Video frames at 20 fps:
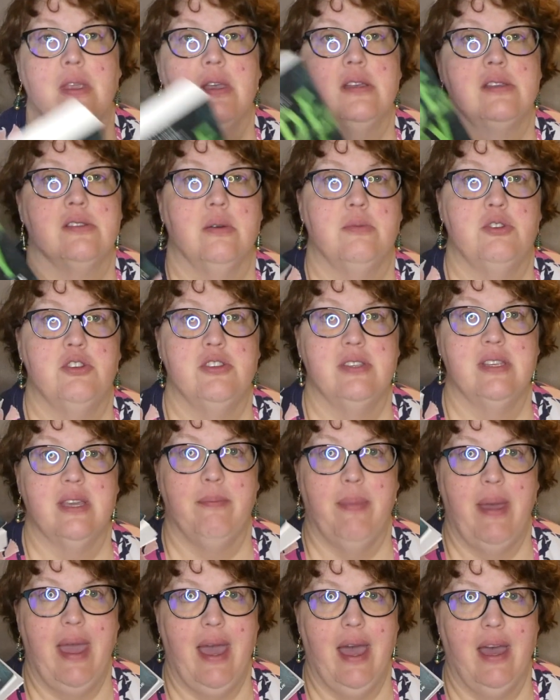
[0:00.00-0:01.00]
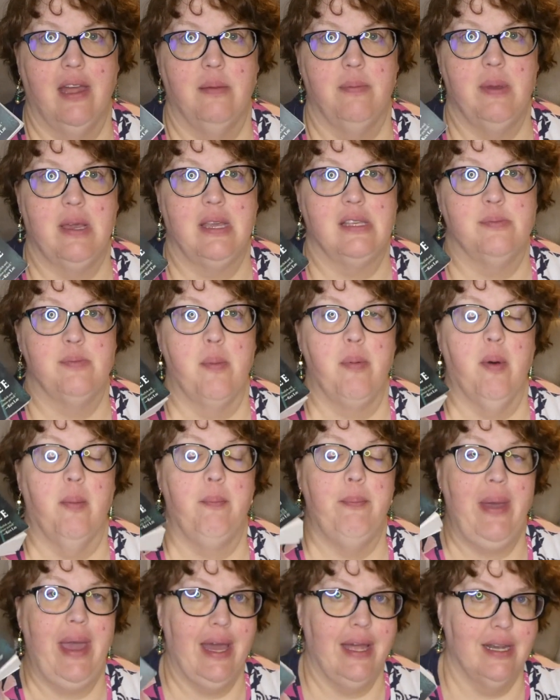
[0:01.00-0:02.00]
So I'm choosing band because people
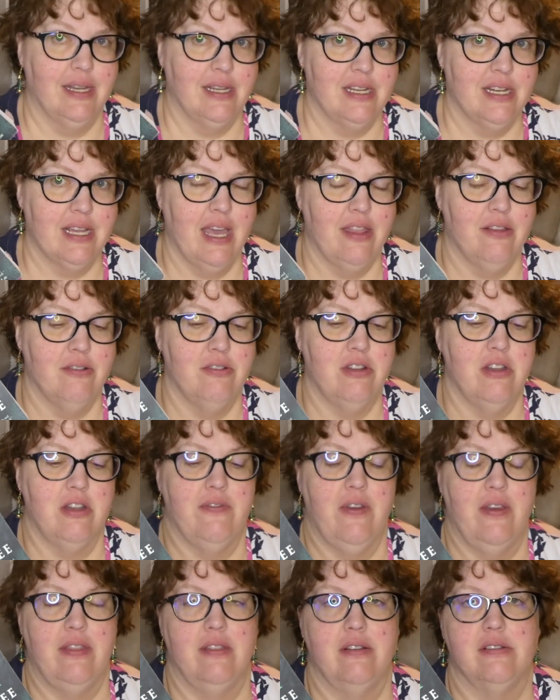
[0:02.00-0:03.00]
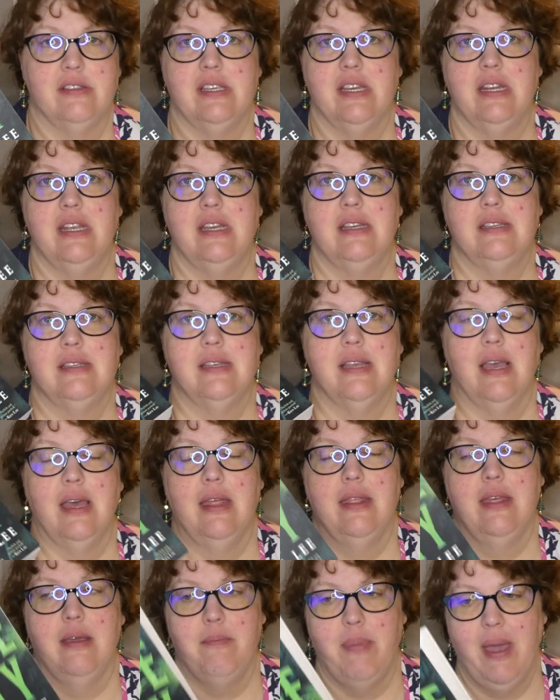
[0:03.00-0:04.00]
band together to defend their cities.
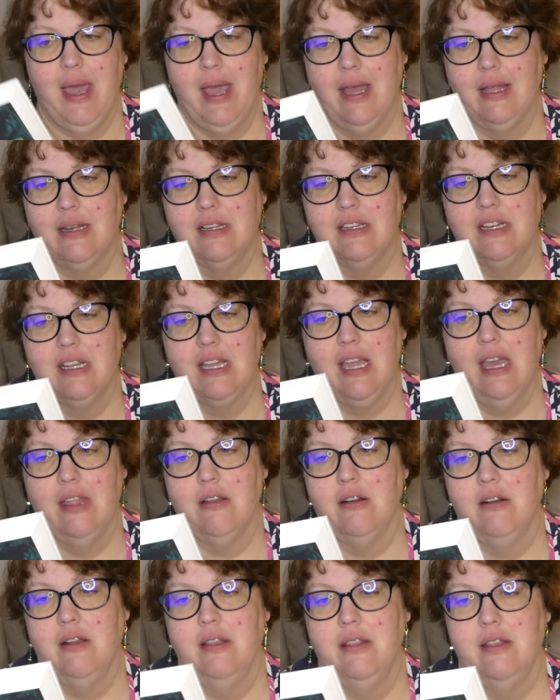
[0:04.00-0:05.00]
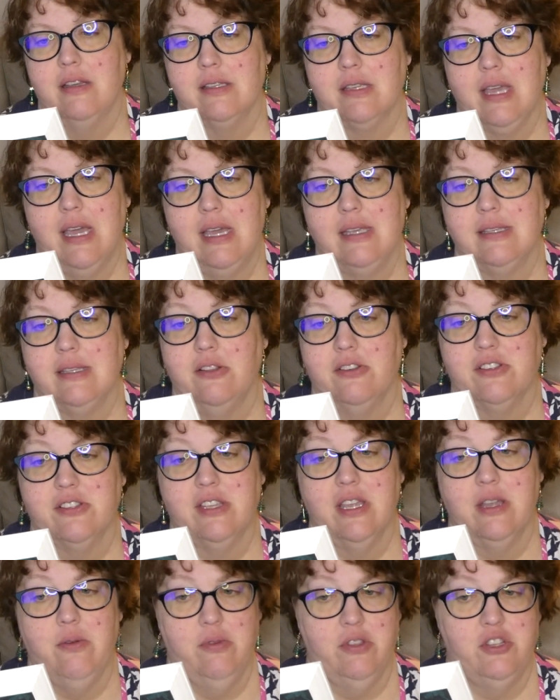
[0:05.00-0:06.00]
They band together, in this case, it looks
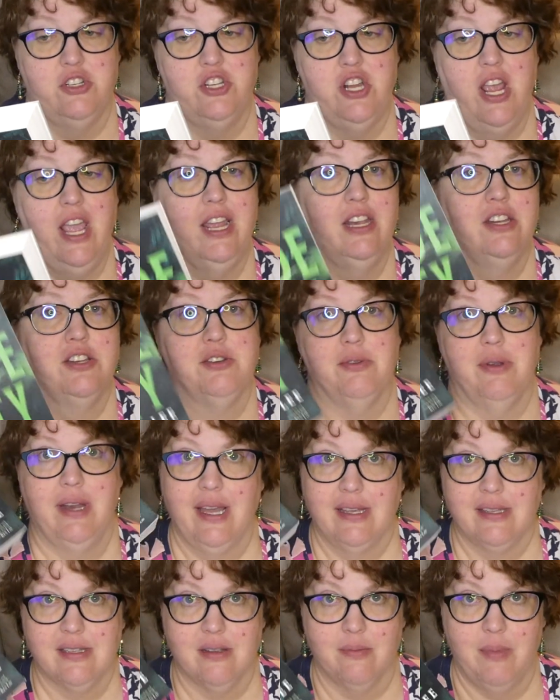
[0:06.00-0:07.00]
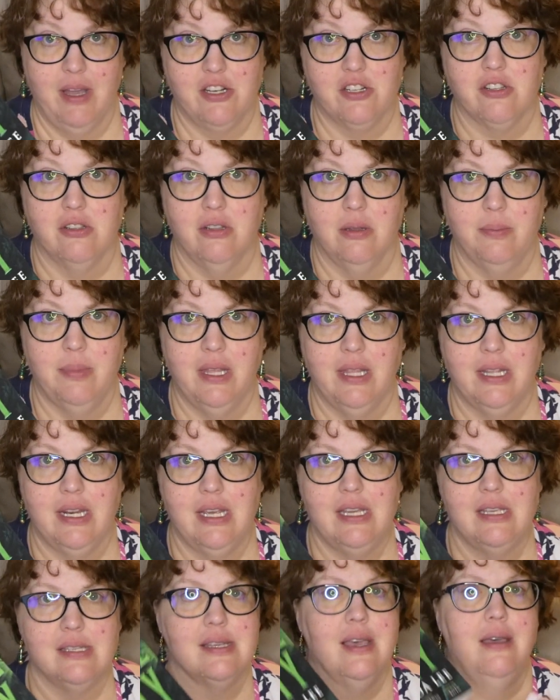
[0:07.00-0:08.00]
like with Jade to enhance their magical
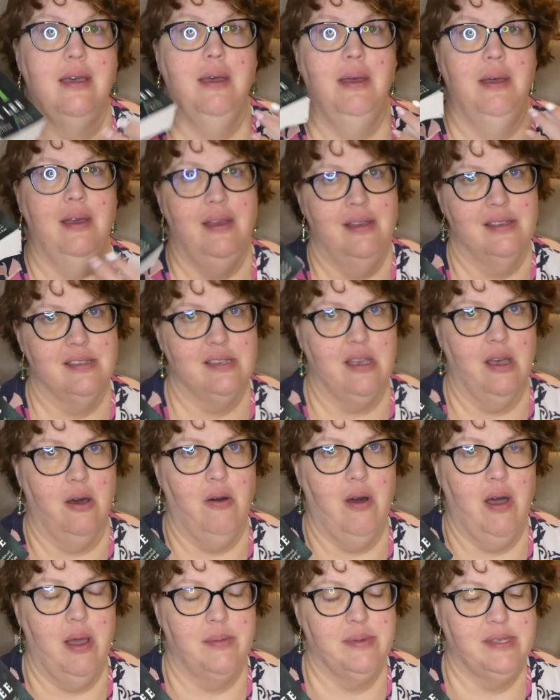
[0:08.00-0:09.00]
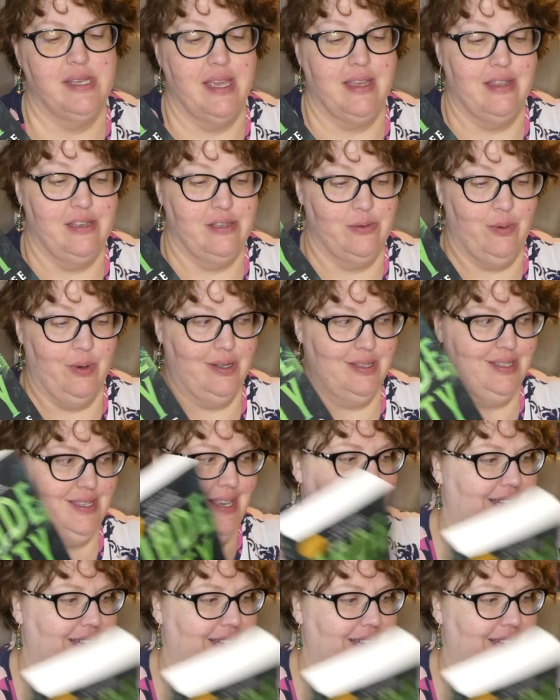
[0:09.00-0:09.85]
abilities. So I'm saying this works.